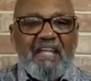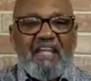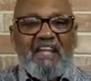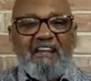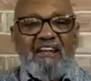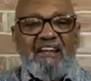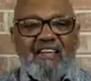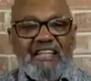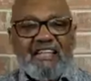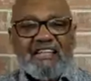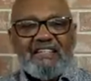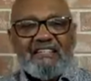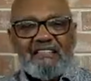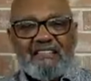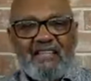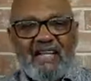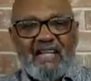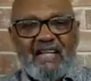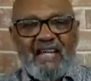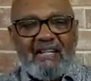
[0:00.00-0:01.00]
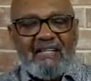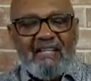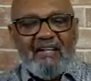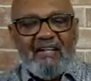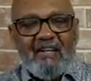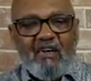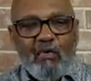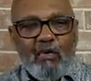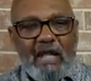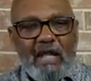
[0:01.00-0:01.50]
Here it is
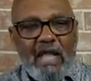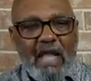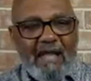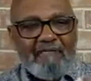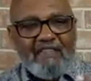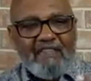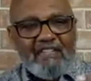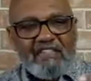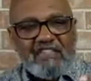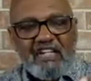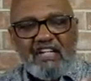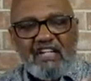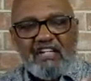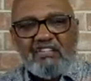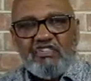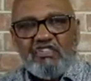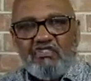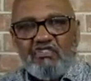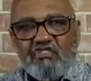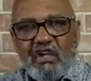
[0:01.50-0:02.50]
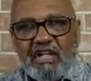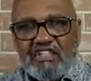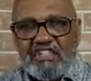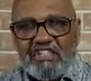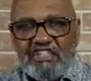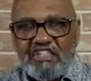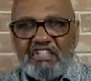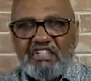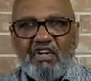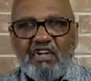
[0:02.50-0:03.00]
we have this
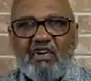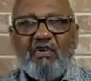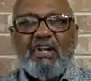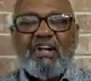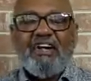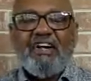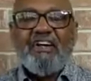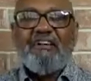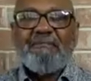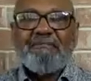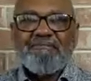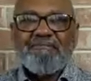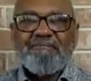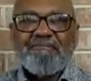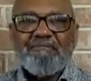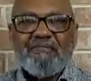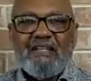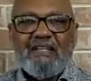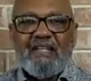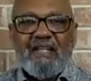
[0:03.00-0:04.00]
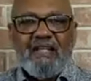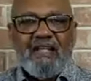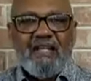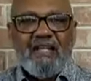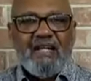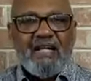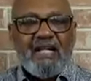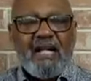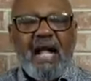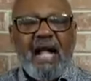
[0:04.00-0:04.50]
construction going on.
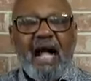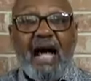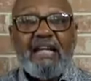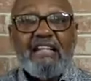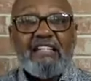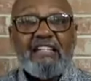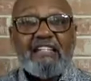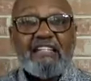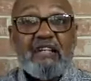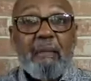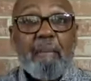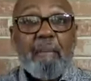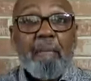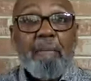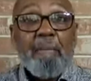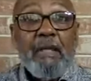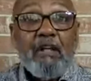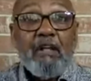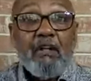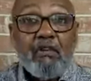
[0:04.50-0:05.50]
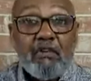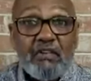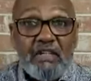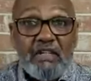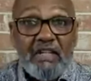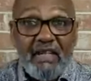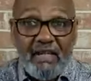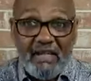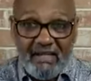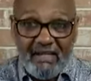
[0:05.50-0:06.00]
God is
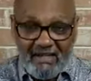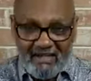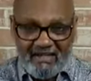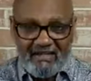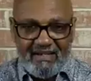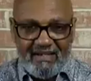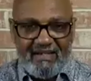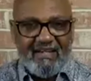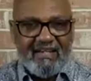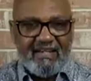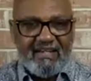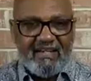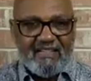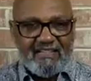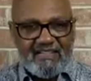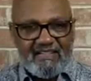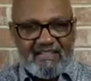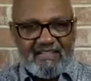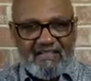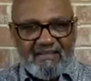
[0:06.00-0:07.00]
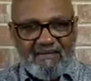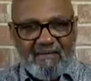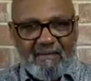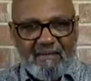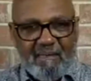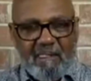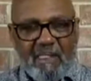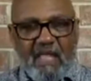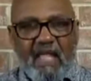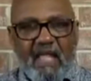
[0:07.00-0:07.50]
building us.
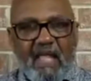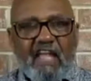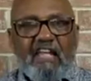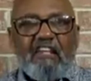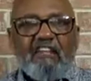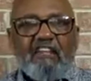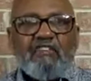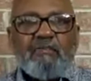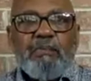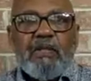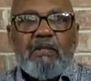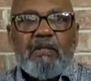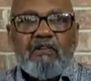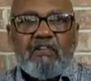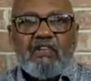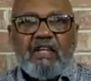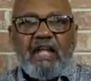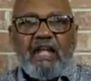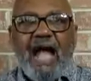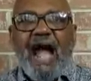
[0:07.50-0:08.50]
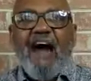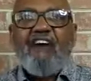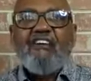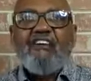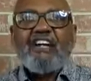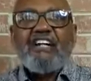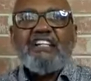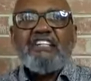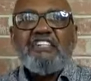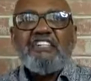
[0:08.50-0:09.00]
He is building our
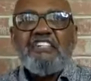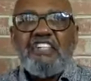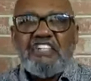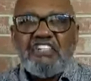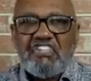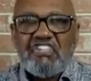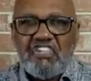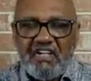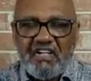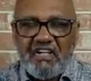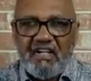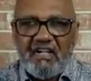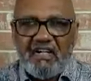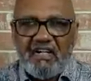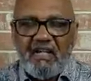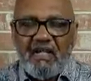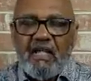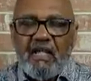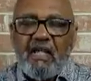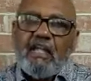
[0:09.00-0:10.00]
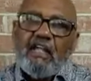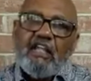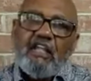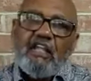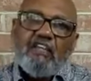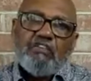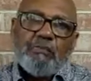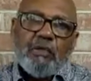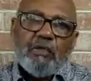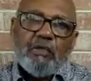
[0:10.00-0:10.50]
condition.
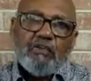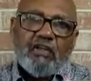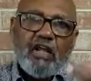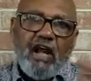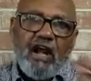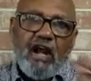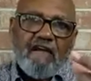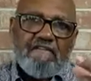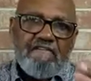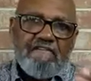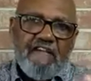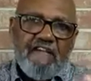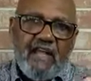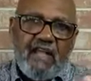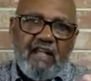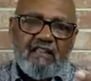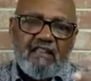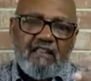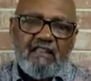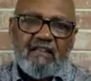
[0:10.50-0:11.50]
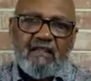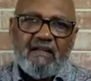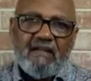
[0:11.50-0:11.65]
He's building our faith.